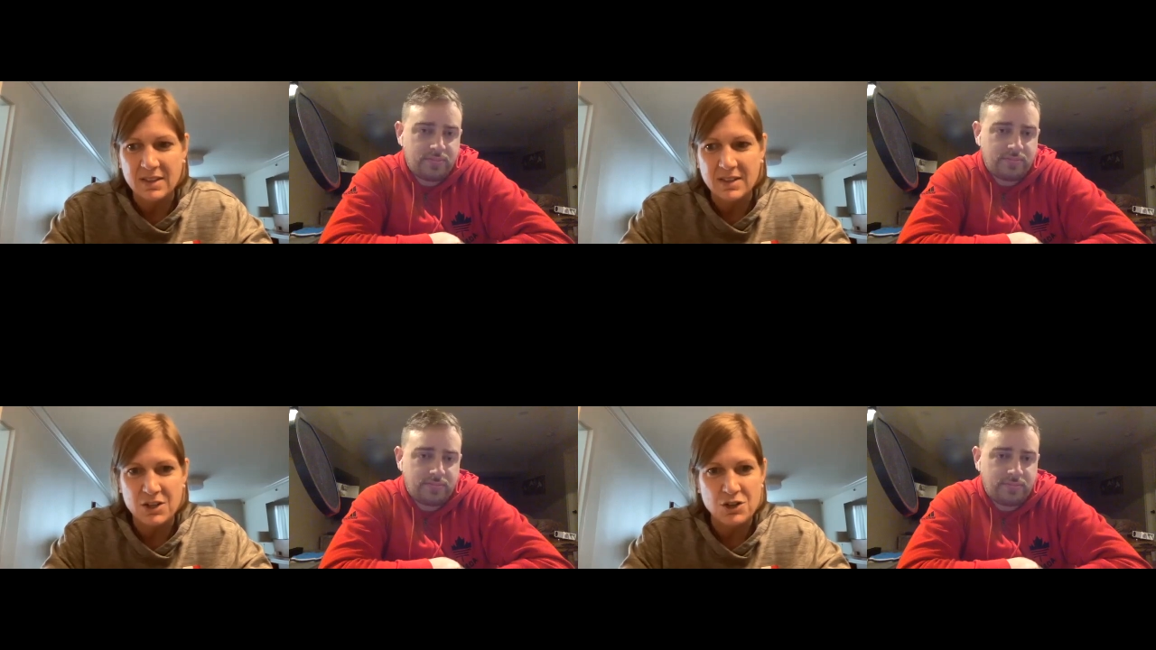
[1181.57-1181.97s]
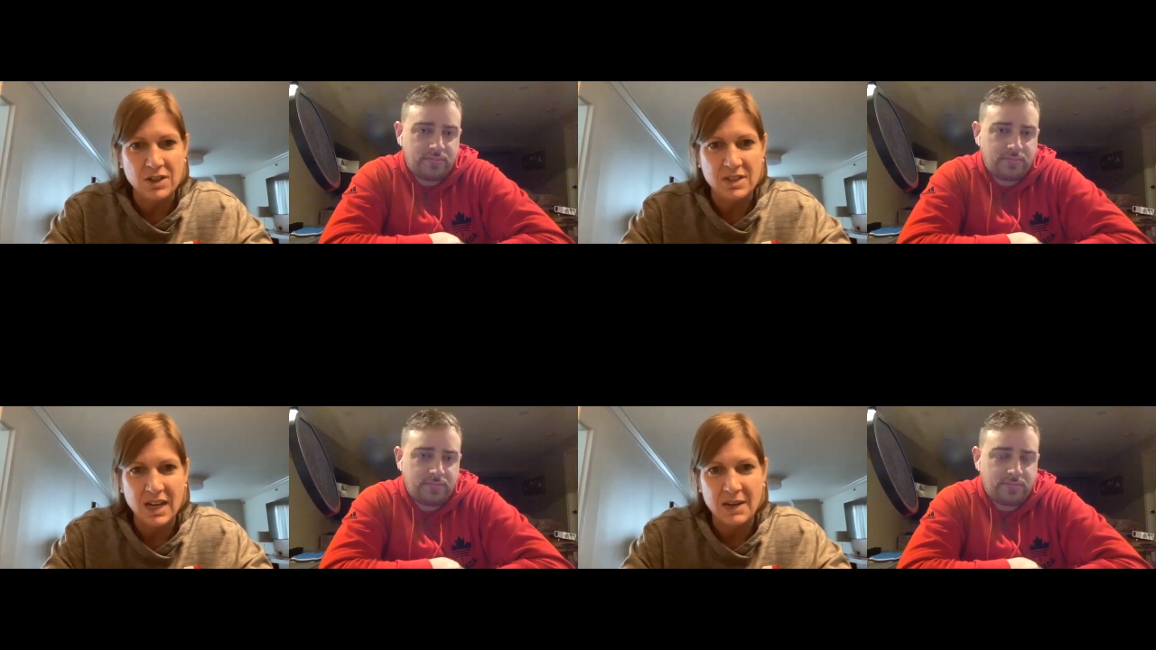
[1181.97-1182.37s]
Speaker 1: additional
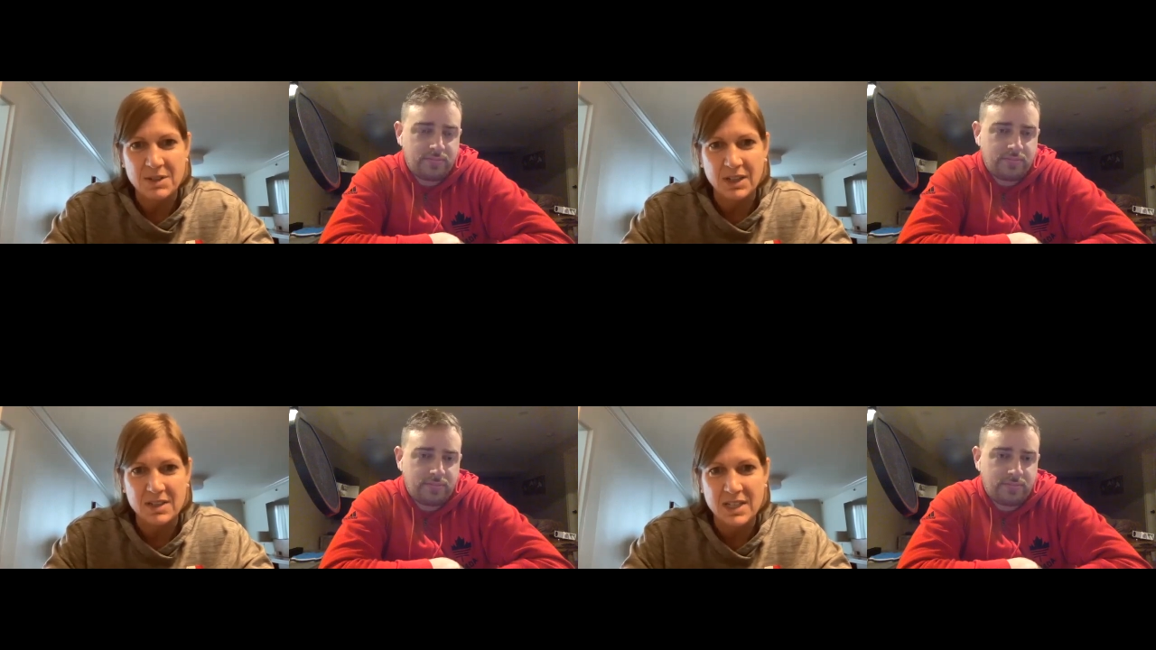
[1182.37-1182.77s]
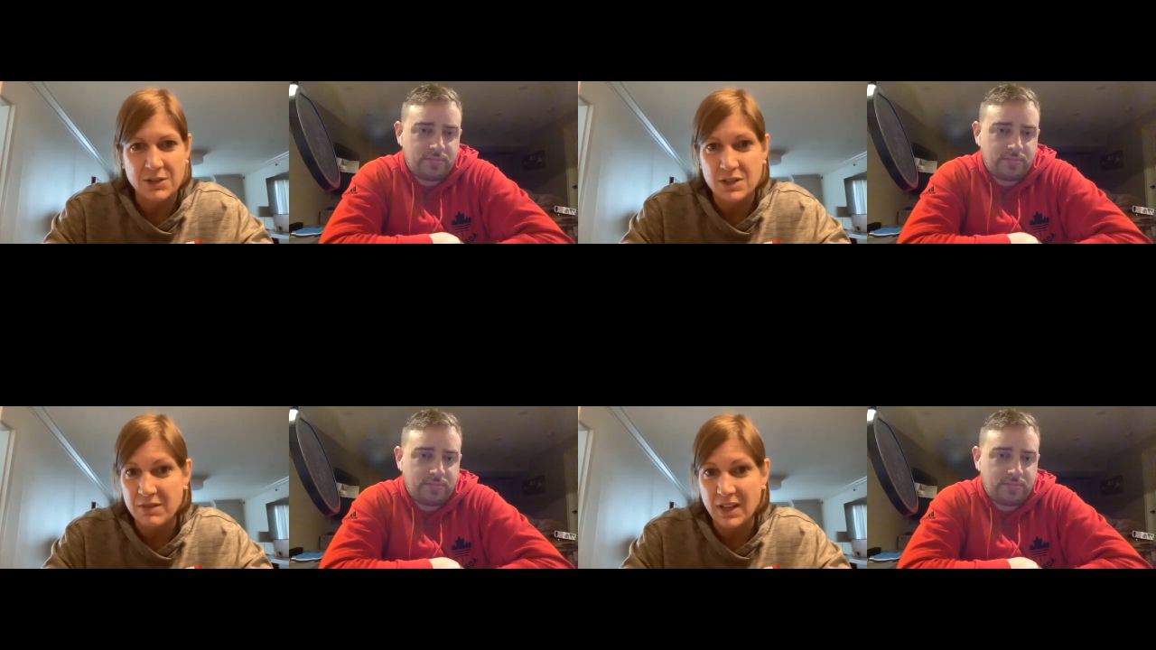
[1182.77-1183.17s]
time to continue to
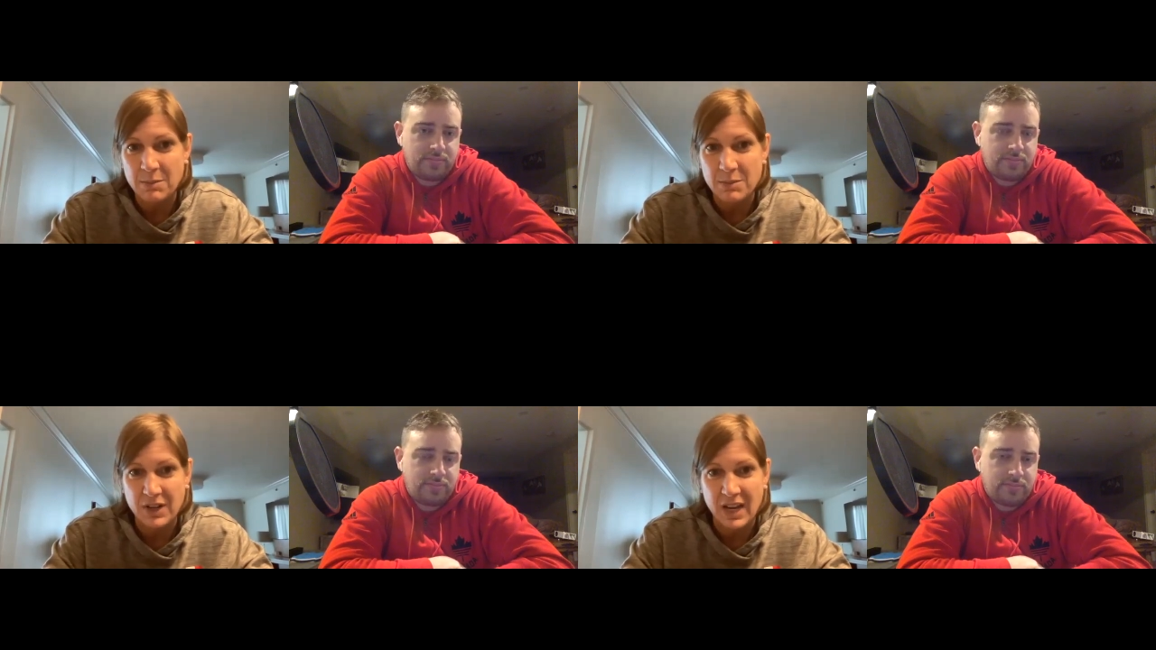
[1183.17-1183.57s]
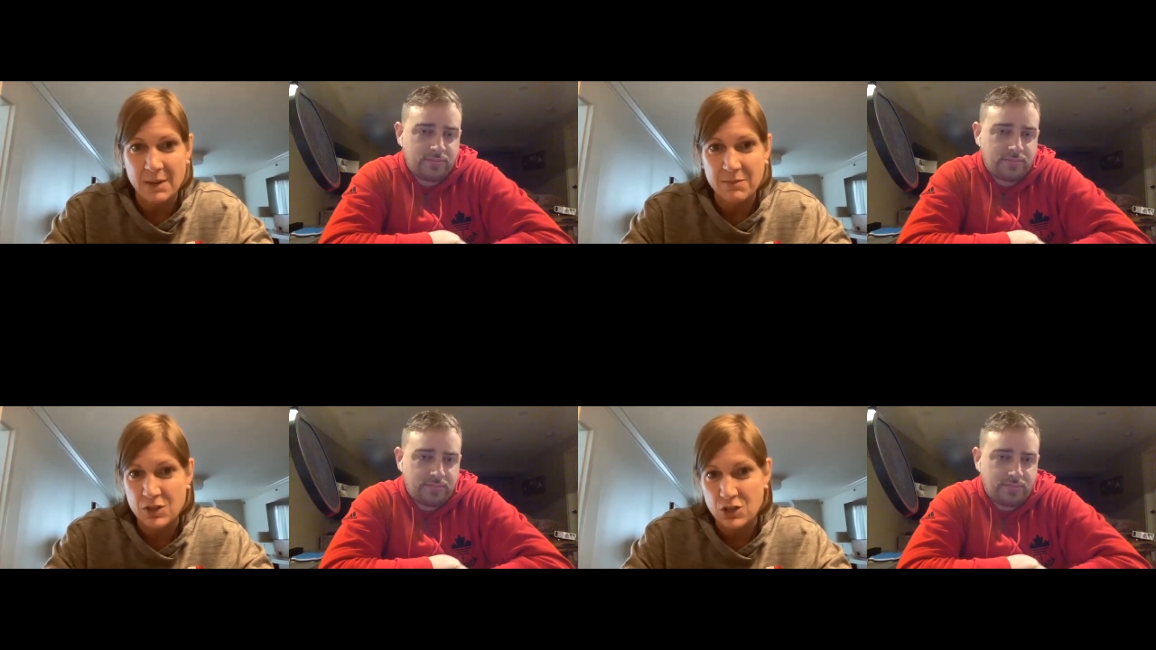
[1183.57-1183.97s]
develop their game
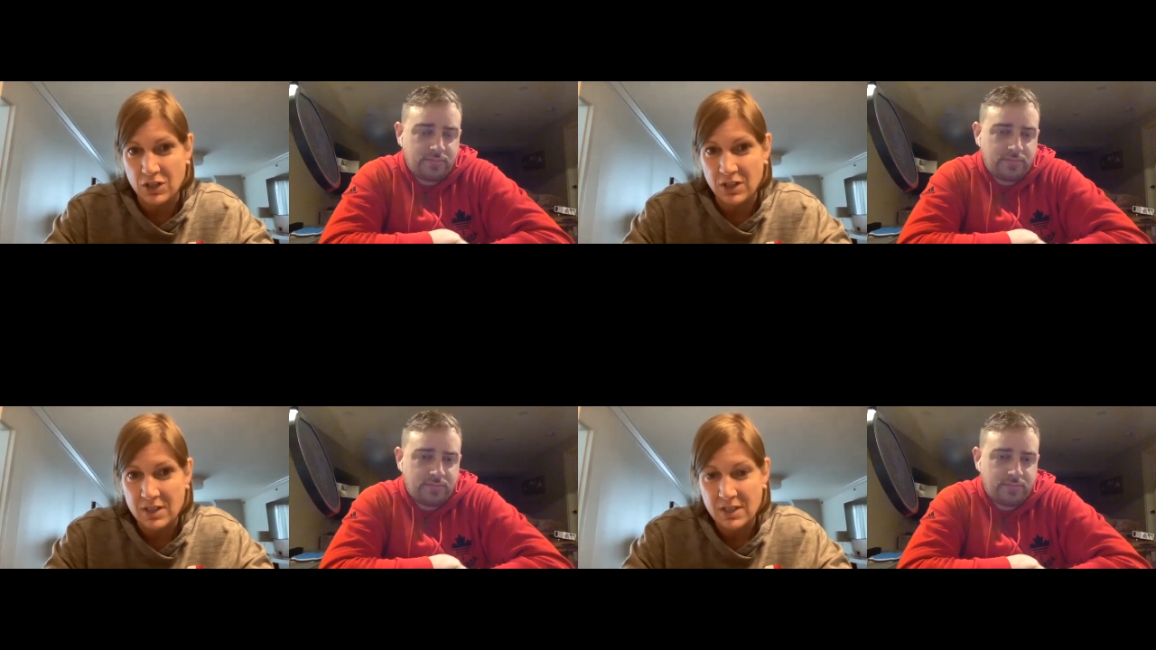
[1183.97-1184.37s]
for sure.